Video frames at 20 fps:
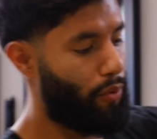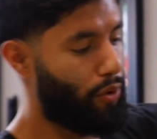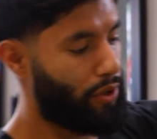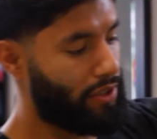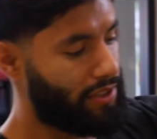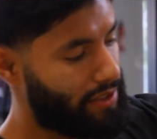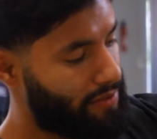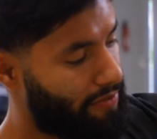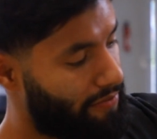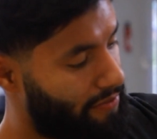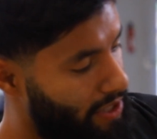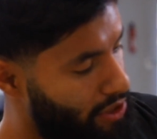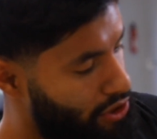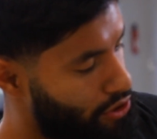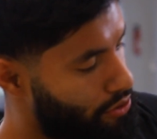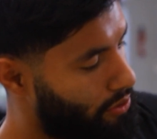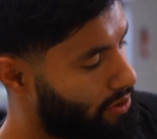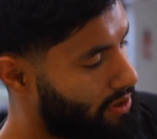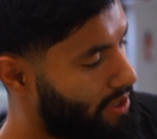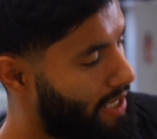more
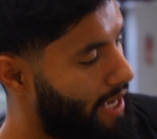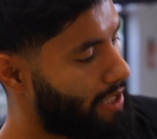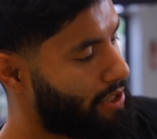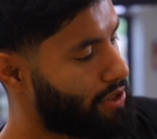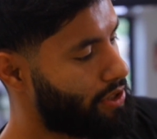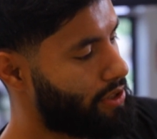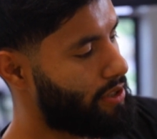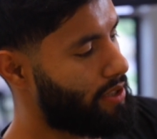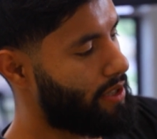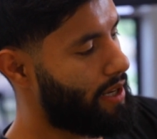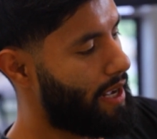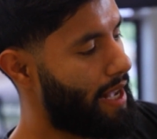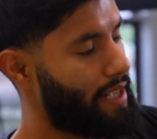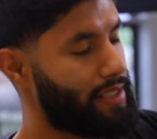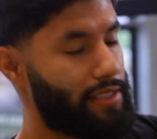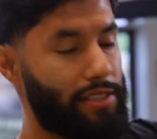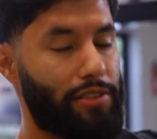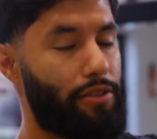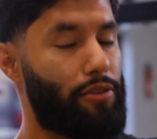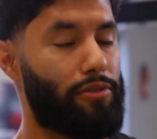visual texture
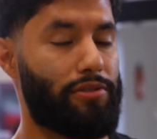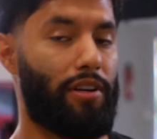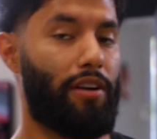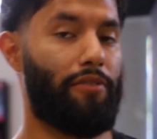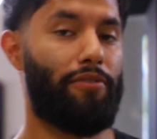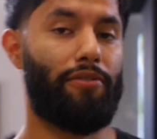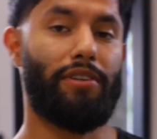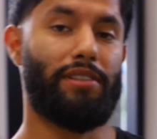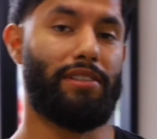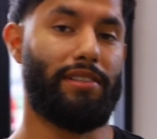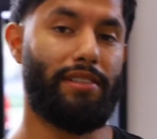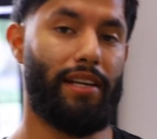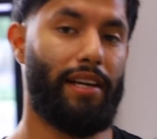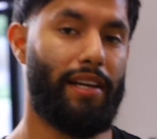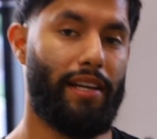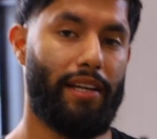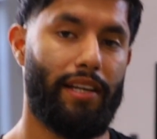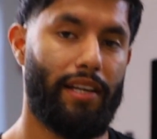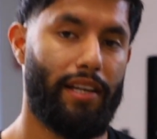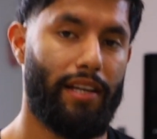as he goes on for his
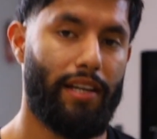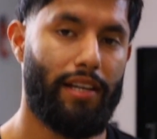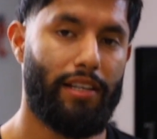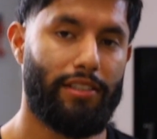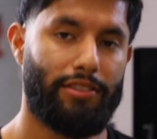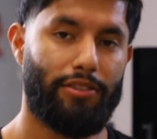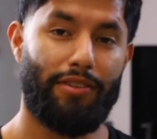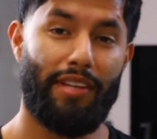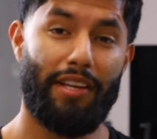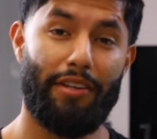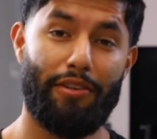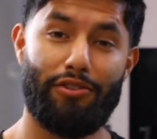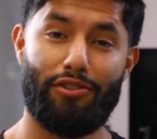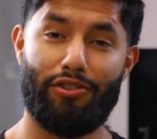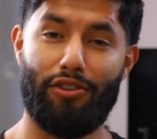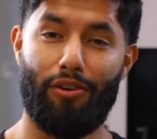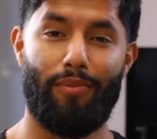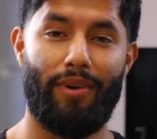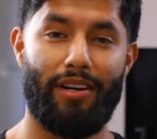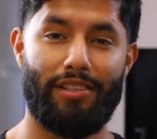day. So thank you
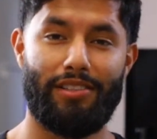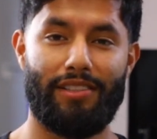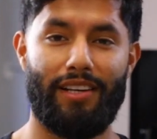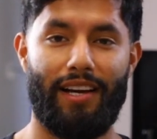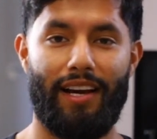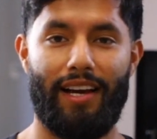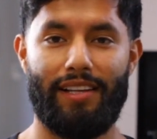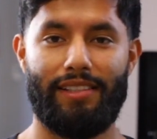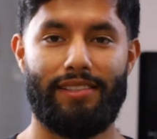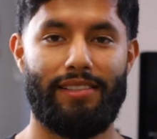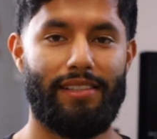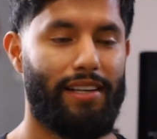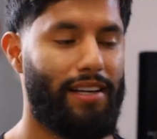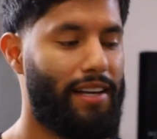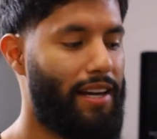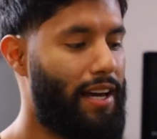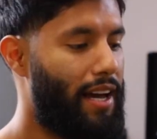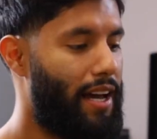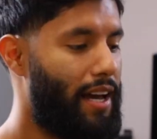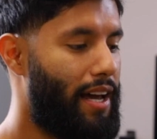so much, you guys,
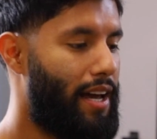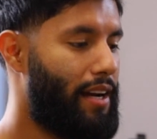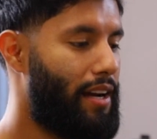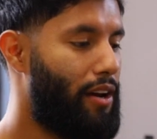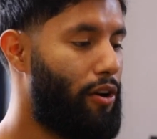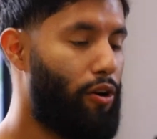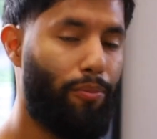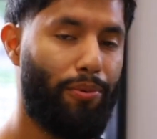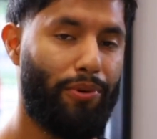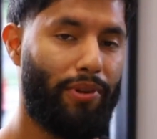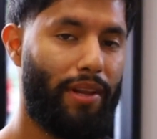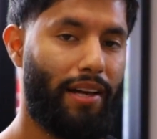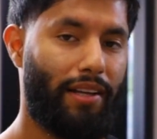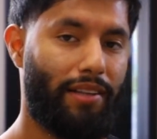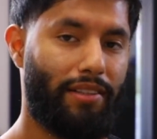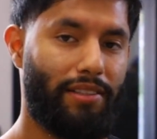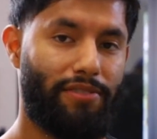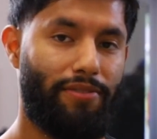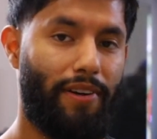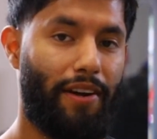and I hope you
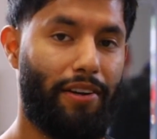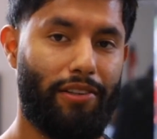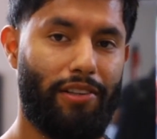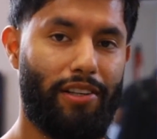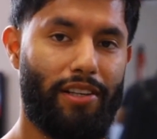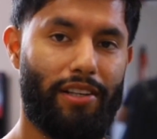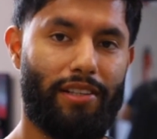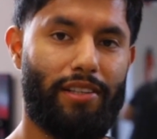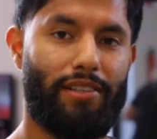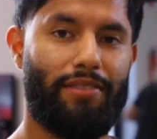like this final look.